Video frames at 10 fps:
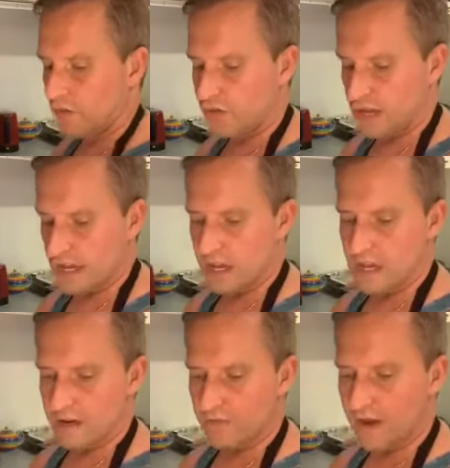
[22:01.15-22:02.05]

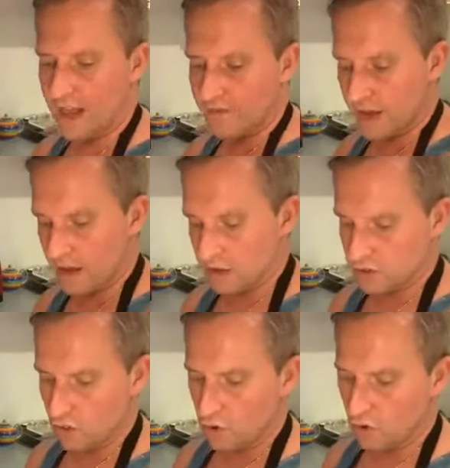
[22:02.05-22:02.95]
the flavour
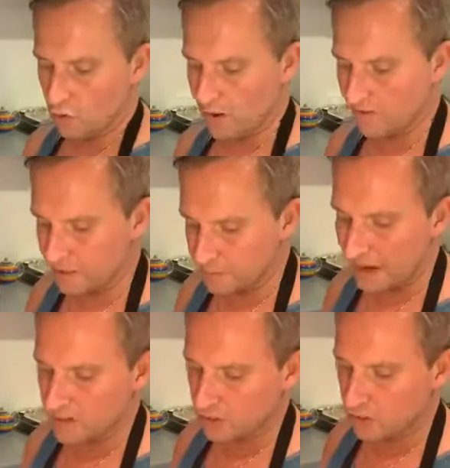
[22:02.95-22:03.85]
at all or whether it's better to